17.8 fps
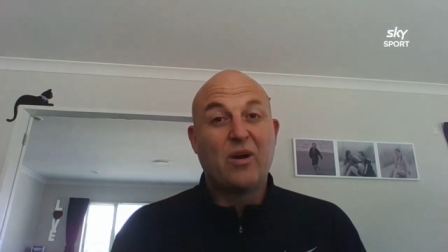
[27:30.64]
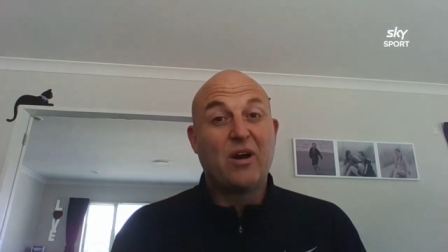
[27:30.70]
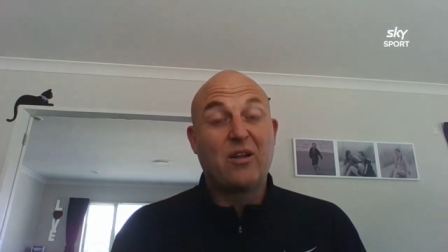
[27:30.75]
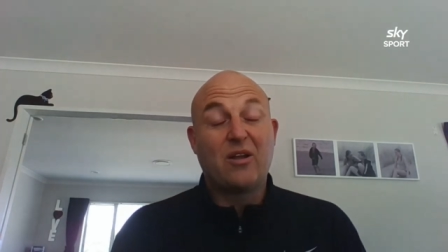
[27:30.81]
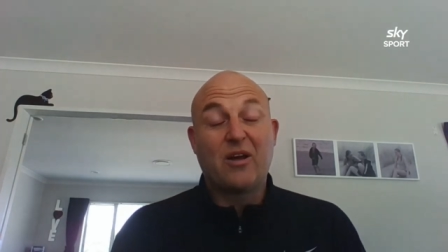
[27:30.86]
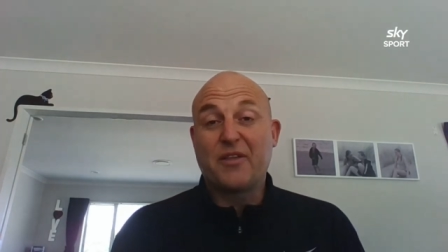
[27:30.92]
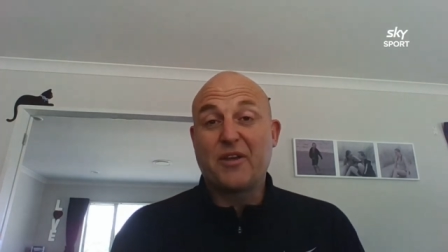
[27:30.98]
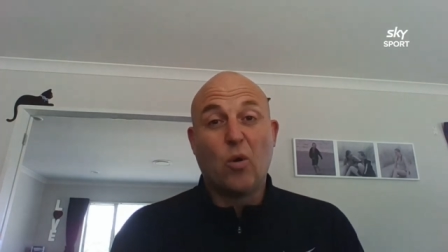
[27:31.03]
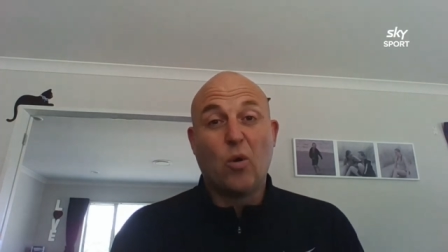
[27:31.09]

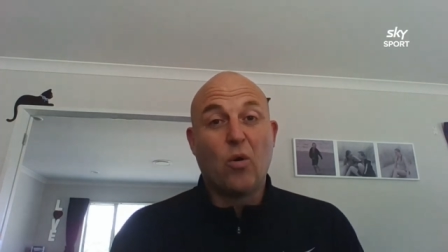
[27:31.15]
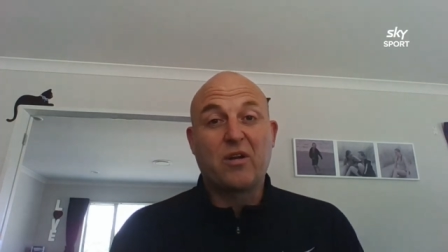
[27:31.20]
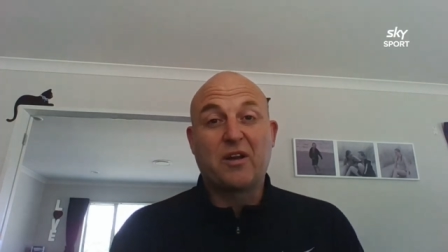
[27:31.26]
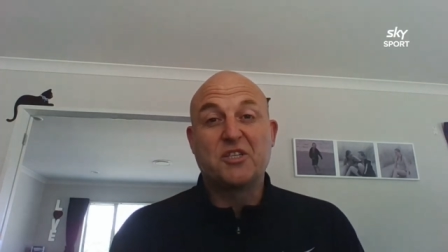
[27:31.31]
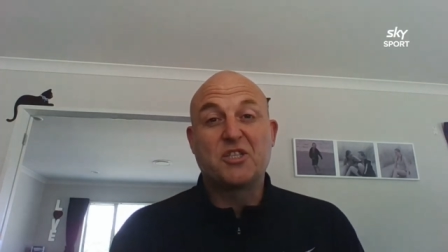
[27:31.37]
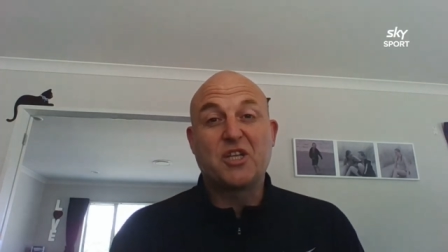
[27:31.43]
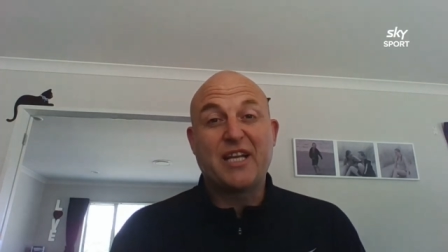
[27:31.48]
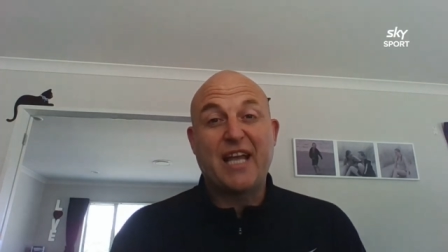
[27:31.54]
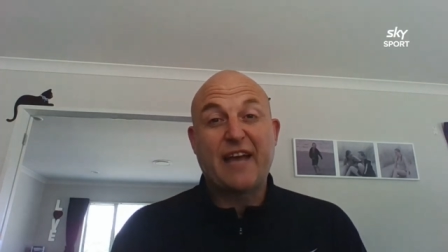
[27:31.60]
Well, I think
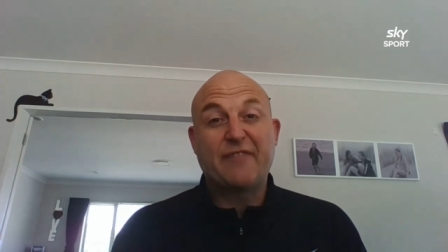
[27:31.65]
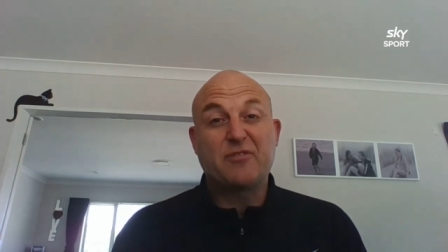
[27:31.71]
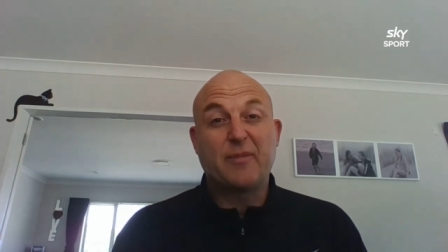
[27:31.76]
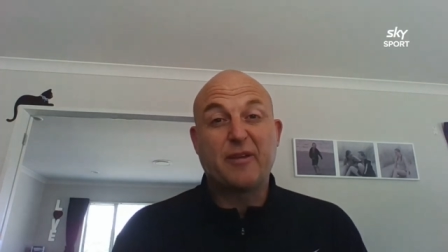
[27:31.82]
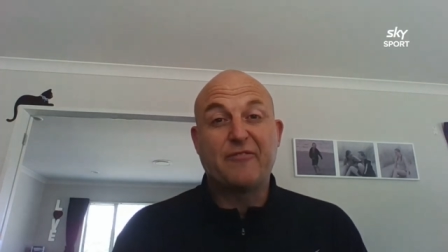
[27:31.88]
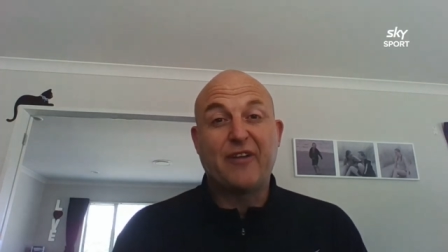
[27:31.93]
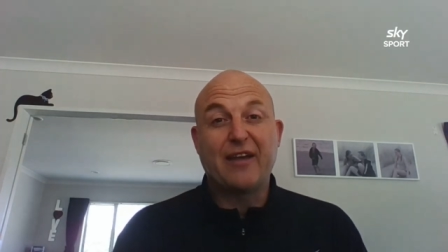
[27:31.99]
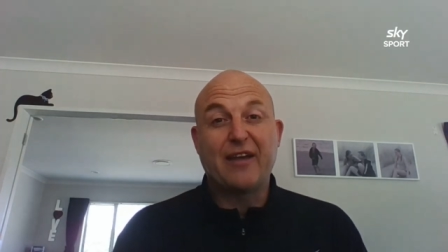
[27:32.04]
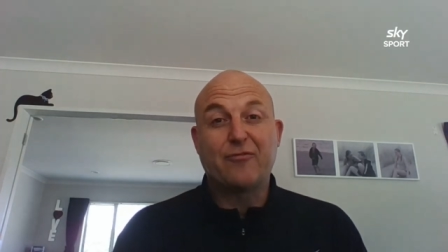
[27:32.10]
Auckland City have to
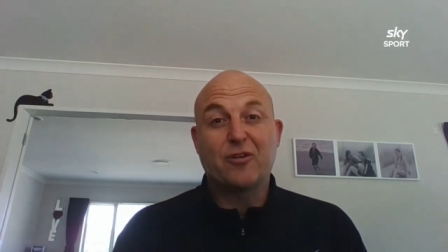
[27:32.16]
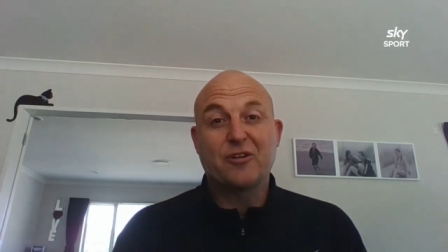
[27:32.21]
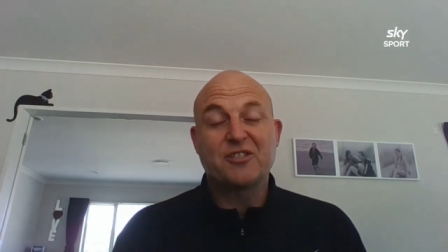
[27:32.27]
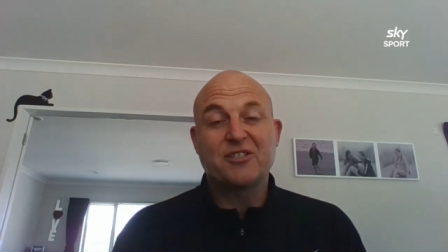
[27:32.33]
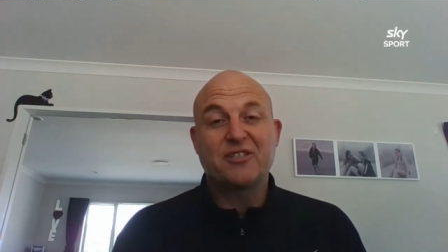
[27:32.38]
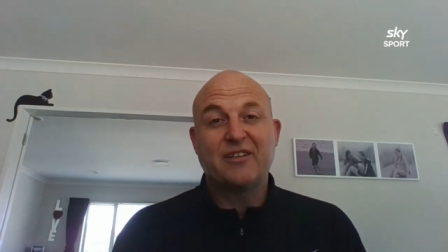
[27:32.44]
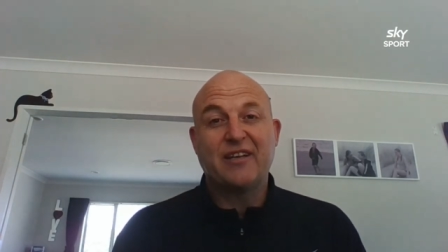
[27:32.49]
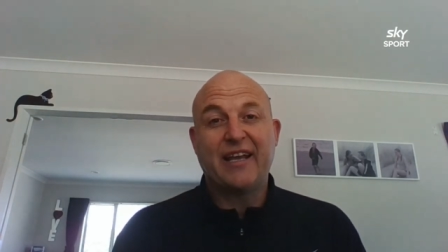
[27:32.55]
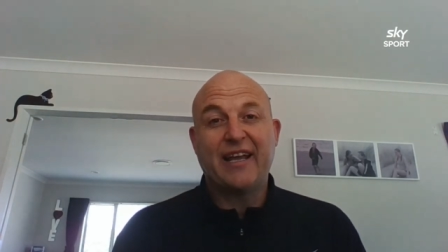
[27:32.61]
be favourites,